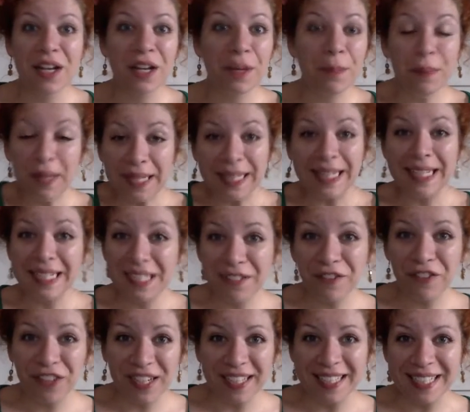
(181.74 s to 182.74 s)
completely
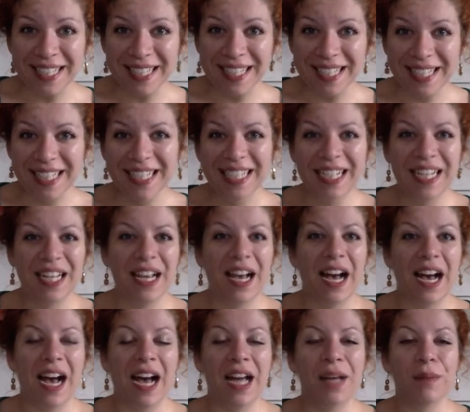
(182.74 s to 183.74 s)
different.
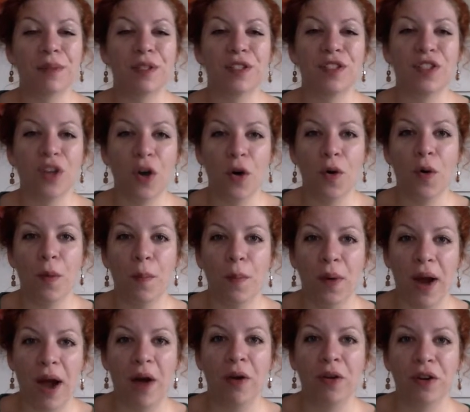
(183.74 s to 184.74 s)
I am so
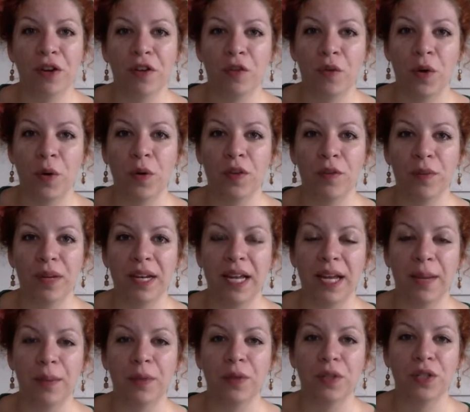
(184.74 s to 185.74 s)
proud of what we've been
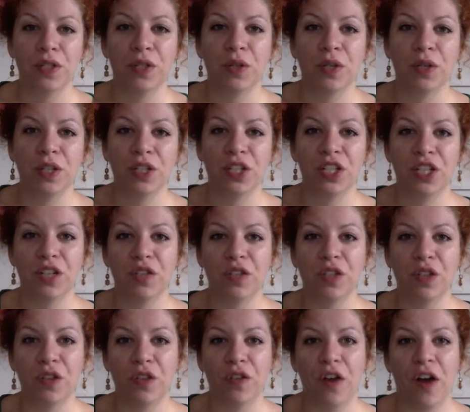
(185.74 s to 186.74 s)
able to achieve
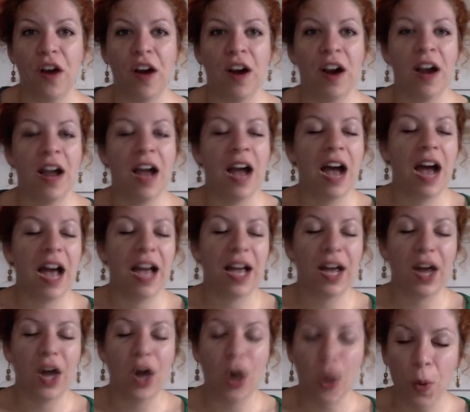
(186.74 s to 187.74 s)
so far. I
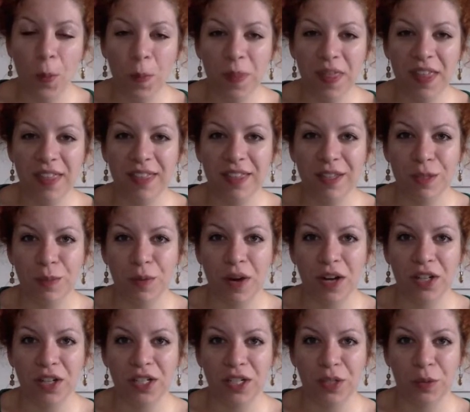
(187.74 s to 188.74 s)
hope that this
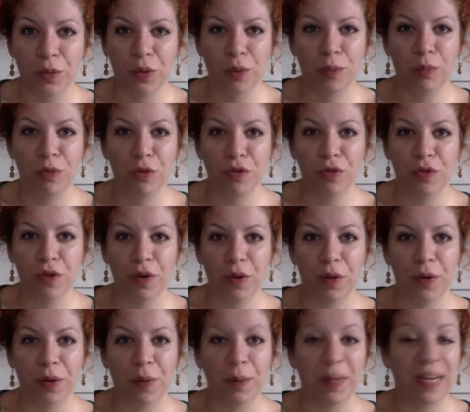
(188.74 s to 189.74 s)
project will move
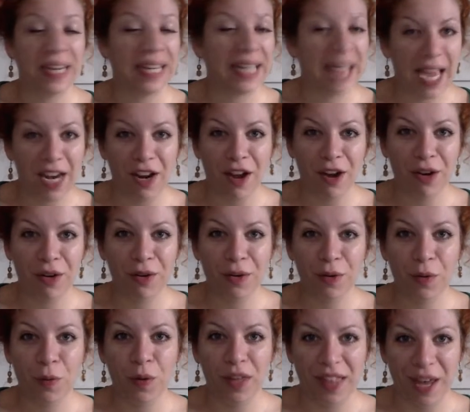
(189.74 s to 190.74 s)
forward, but it cannot
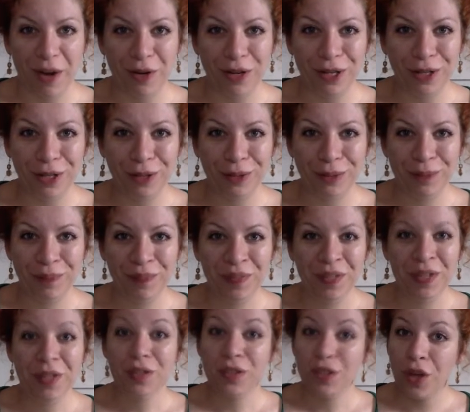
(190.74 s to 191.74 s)
without you.
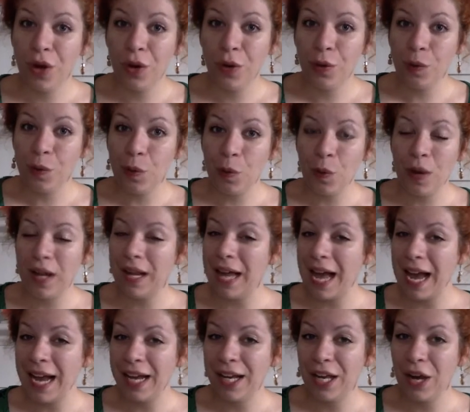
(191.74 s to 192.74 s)
So while
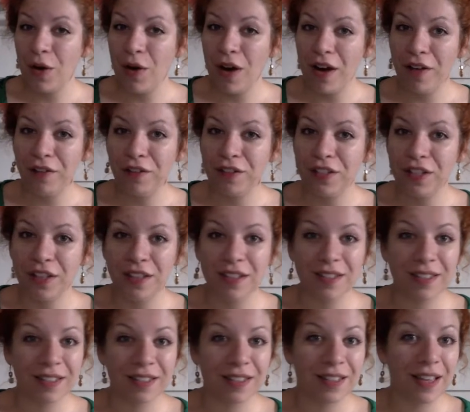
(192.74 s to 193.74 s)
I go off to the
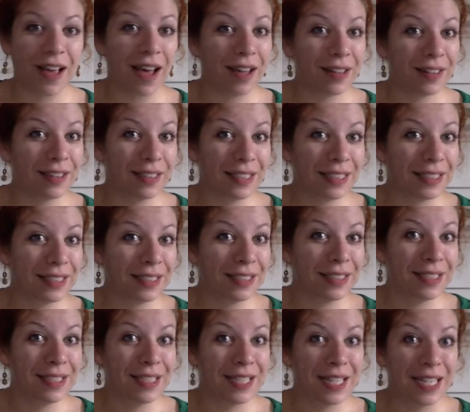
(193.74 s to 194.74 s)

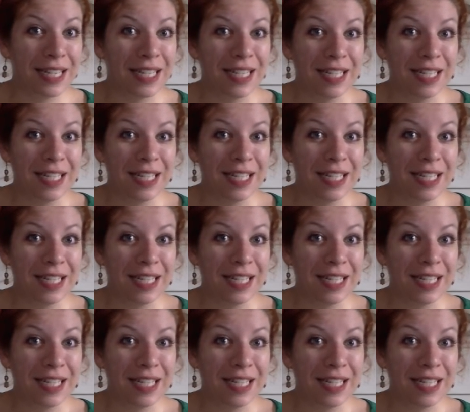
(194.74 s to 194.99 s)
Scotland